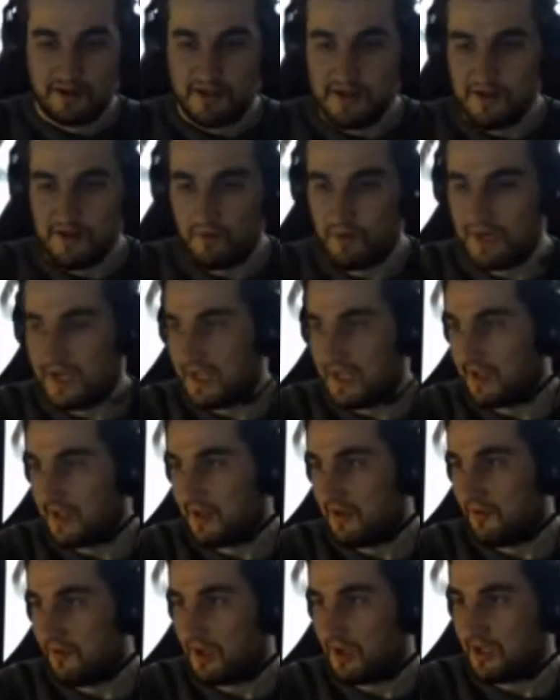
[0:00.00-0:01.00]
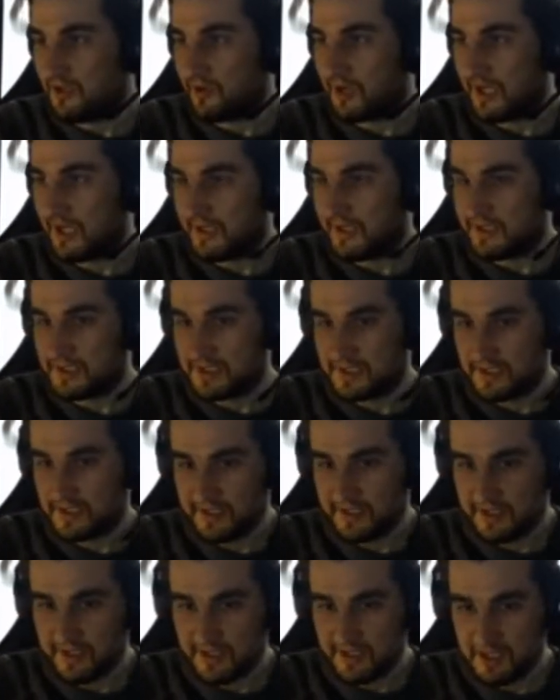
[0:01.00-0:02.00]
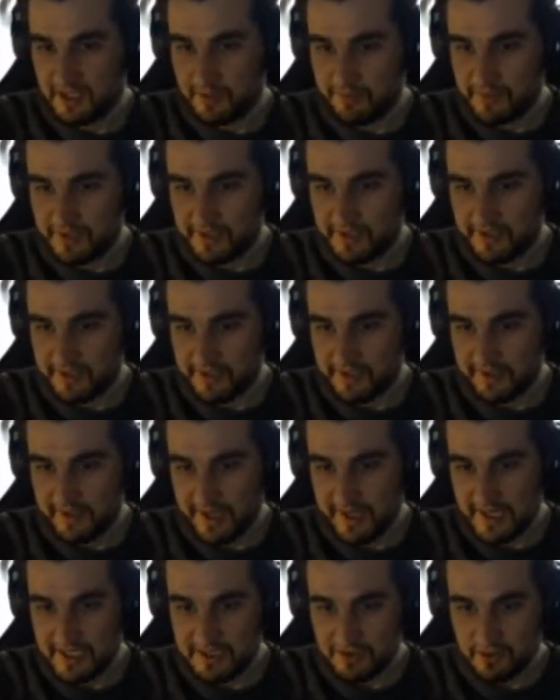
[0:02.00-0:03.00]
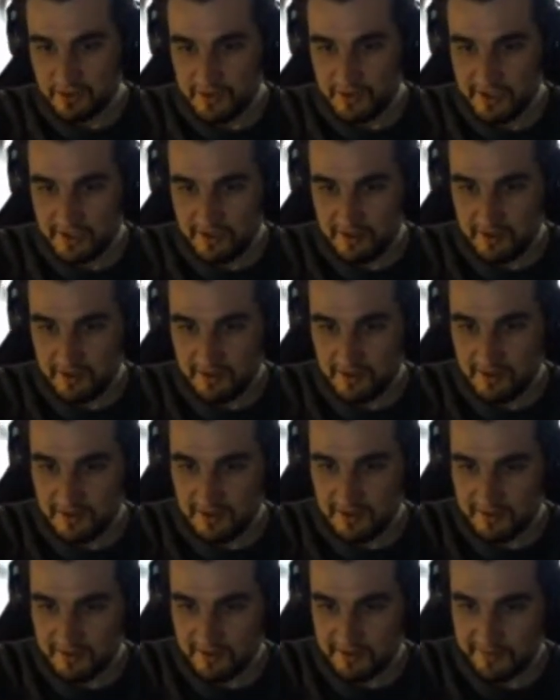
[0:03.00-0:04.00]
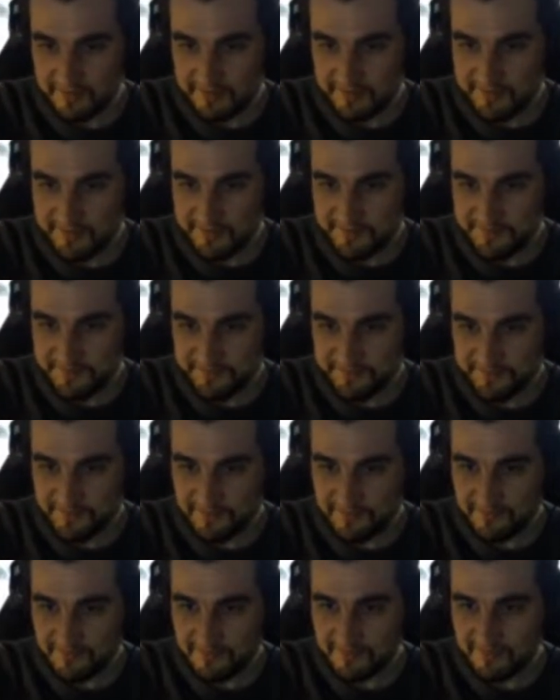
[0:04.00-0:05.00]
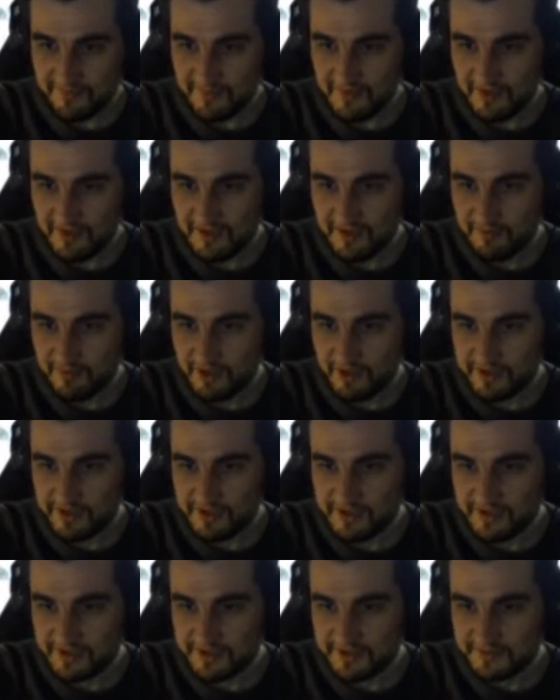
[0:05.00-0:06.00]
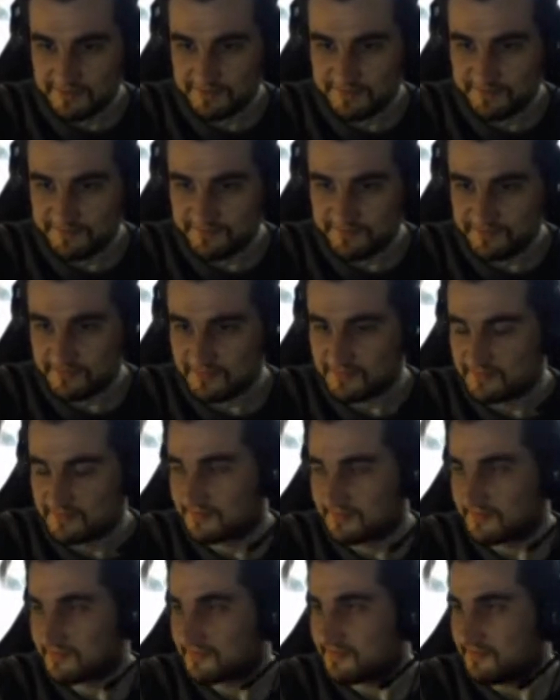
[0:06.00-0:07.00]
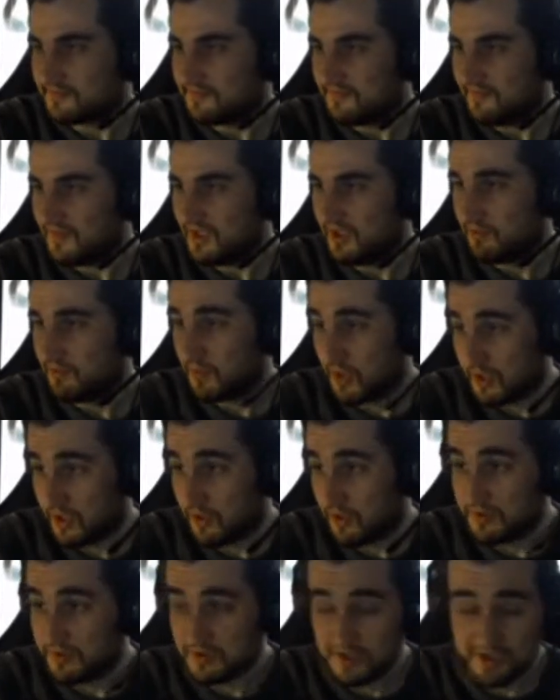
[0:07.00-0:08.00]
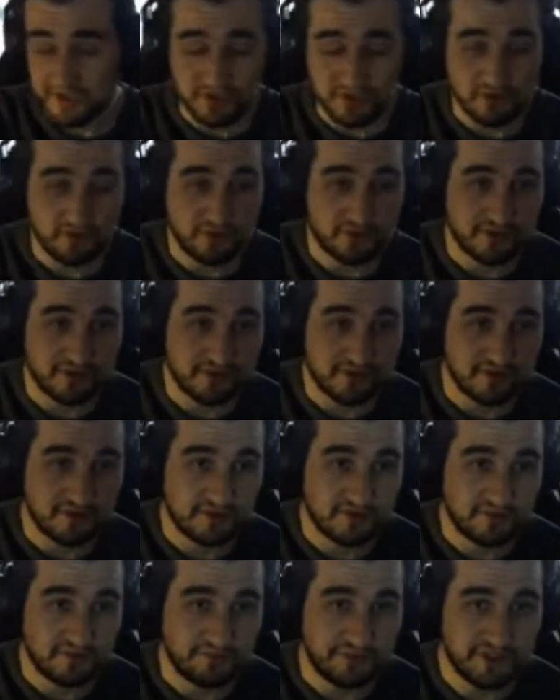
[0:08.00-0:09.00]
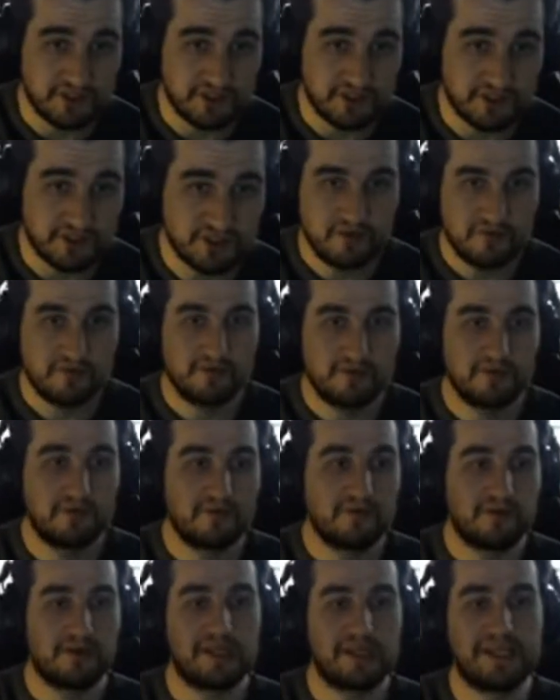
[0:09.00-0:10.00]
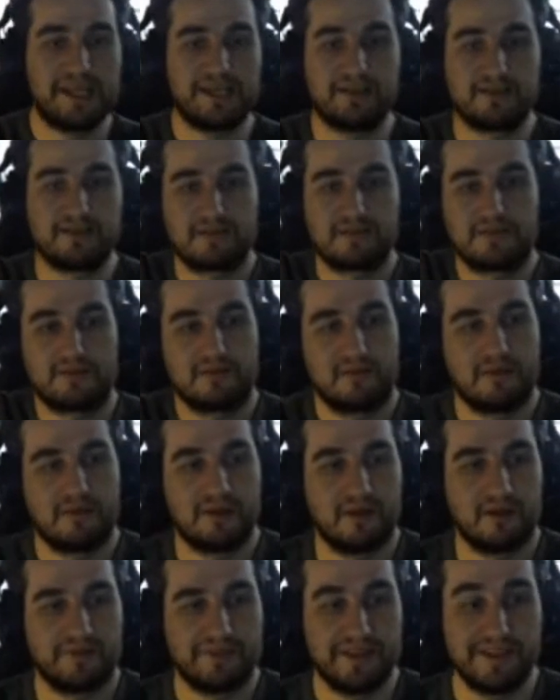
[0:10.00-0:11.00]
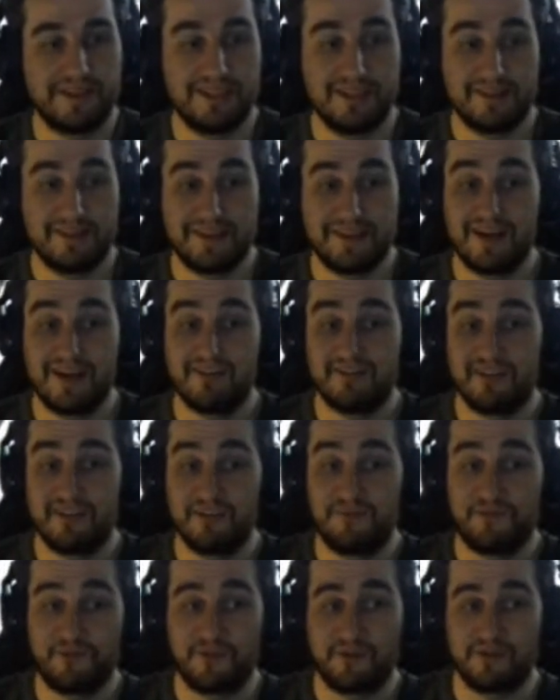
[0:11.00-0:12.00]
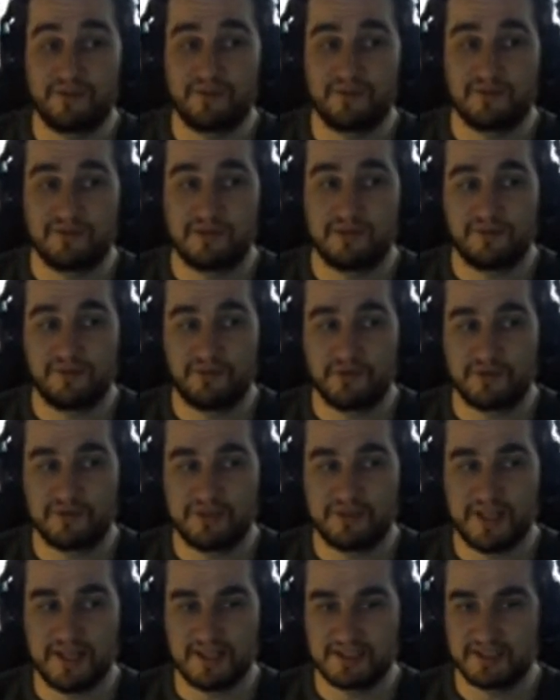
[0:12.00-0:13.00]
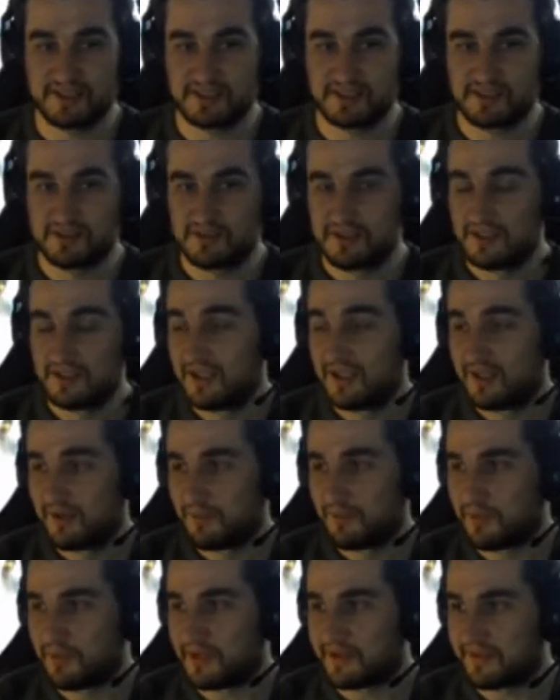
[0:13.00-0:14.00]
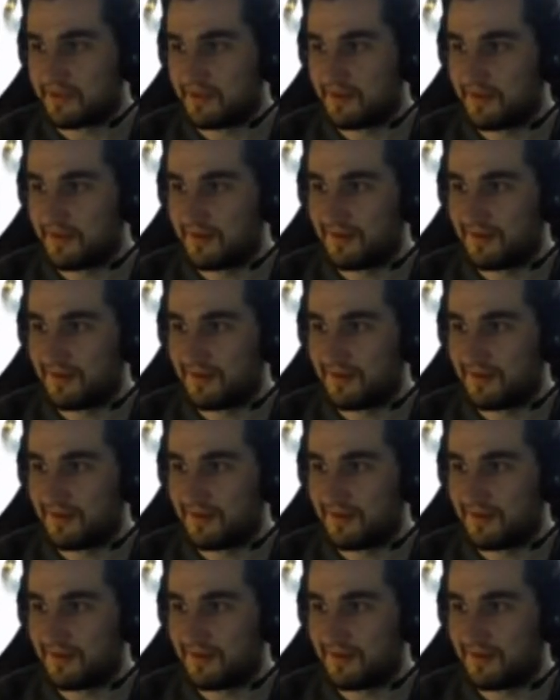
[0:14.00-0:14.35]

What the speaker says: While you guys keep answering, I'm gonna obviously show you the picture. And yes, there are different texts, but